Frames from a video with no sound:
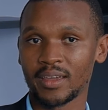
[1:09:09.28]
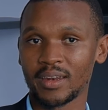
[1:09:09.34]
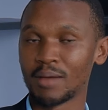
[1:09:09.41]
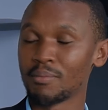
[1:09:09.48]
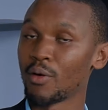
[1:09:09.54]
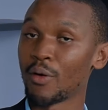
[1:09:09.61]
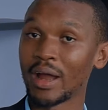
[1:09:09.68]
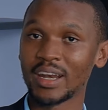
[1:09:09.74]

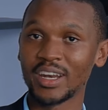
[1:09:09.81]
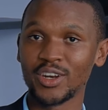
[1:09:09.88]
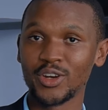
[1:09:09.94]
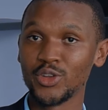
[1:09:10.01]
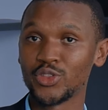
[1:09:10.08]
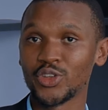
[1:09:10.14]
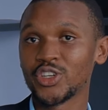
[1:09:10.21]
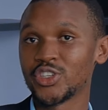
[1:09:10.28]
number one,
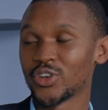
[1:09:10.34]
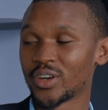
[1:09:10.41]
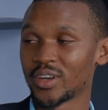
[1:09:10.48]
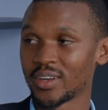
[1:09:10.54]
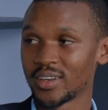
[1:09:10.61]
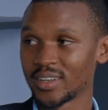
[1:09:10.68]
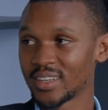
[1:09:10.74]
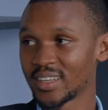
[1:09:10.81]
nutrition.
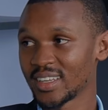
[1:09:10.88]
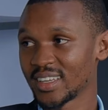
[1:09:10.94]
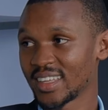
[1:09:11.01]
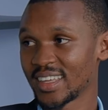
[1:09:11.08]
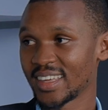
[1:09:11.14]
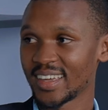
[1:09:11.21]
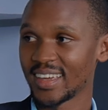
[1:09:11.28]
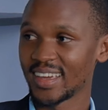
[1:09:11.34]

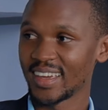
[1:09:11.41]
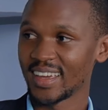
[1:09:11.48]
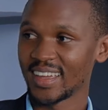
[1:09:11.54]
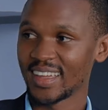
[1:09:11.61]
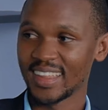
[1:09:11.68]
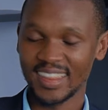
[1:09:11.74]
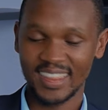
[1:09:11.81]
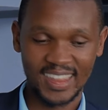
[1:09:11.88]

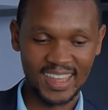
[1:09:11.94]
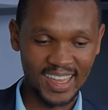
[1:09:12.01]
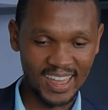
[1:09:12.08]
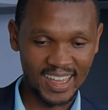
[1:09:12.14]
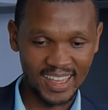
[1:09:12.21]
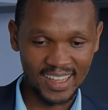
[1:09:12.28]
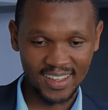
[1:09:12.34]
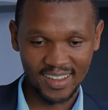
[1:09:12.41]
The
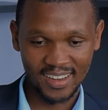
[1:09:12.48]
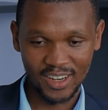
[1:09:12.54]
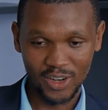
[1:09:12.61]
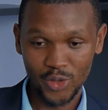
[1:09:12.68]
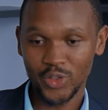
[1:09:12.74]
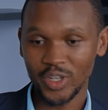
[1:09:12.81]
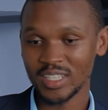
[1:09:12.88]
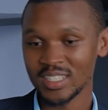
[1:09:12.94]

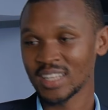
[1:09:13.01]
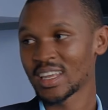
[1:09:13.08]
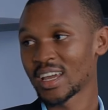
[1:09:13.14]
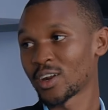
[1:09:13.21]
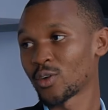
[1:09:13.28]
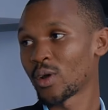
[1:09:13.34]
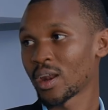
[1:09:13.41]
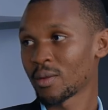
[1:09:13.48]
nutrients that
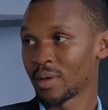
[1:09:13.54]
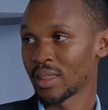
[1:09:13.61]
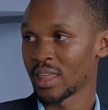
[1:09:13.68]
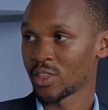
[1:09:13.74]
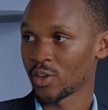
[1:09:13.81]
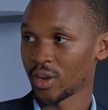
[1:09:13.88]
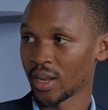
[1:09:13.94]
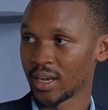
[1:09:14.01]
are required by the
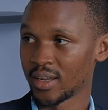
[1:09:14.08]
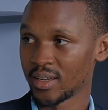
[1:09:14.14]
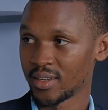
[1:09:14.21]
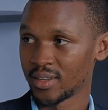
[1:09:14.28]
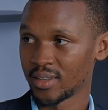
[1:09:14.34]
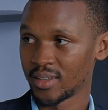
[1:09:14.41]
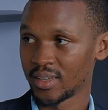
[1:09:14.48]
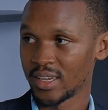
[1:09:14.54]
thyroid,
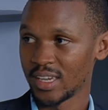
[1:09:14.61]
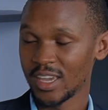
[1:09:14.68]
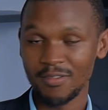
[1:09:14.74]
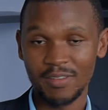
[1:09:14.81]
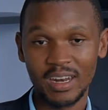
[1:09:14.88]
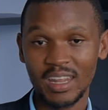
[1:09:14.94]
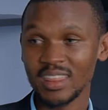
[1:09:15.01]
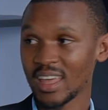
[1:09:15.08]

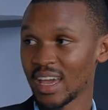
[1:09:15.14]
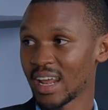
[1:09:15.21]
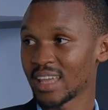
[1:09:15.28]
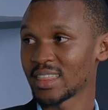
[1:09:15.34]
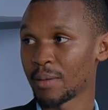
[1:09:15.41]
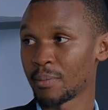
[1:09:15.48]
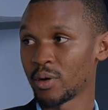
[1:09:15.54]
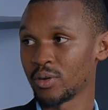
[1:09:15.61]
even in the
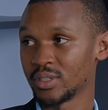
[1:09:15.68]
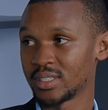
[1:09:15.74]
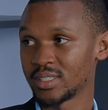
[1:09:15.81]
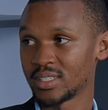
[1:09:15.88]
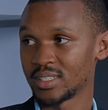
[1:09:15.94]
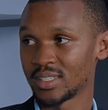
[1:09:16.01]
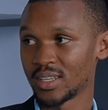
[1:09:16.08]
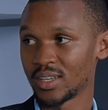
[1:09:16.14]
right amount,
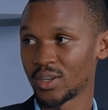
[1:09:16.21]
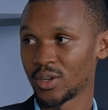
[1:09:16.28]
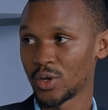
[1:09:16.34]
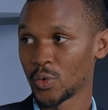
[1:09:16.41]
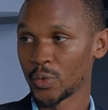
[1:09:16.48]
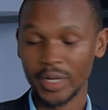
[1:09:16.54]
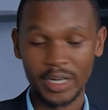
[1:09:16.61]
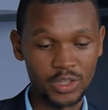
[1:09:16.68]

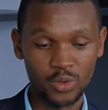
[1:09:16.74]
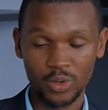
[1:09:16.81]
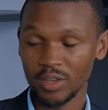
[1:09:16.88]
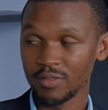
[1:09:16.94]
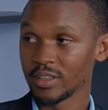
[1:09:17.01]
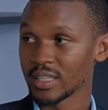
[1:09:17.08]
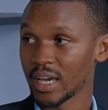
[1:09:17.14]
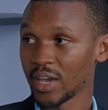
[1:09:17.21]
we need to
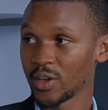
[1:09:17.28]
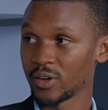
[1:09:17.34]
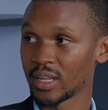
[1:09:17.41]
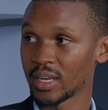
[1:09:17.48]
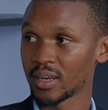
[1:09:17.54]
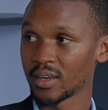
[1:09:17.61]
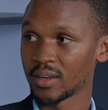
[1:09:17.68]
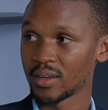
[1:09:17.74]
give it
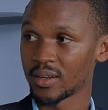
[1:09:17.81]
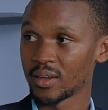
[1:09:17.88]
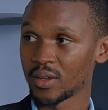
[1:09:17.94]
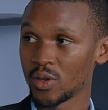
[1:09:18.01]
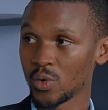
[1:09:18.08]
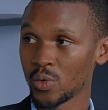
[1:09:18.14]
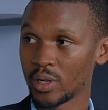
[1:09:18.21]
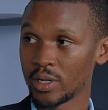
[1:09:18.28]
iodine.
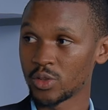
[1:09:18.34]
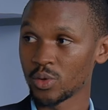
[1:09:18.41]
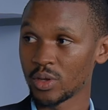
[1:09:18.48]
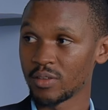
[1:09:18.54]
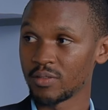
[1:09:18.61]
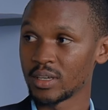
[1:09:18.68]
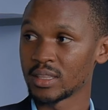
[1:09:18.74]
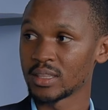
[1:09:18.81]
We need to
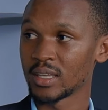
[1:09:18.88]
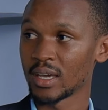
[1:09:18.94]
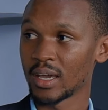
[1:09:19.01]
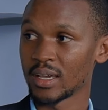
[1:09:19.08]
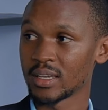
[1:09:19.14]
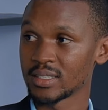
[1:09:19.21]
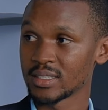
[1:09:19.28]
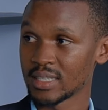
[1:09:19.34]
give it uh,
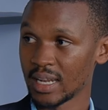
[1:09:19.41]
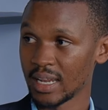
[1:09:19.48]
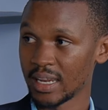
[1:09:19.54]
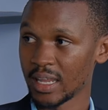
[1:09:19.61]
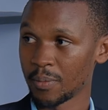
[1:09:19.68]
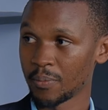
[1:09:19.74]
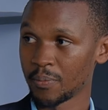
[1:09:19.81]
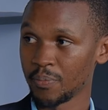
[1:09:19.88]

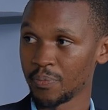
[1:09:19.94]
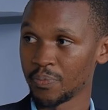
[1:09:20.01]
selenium.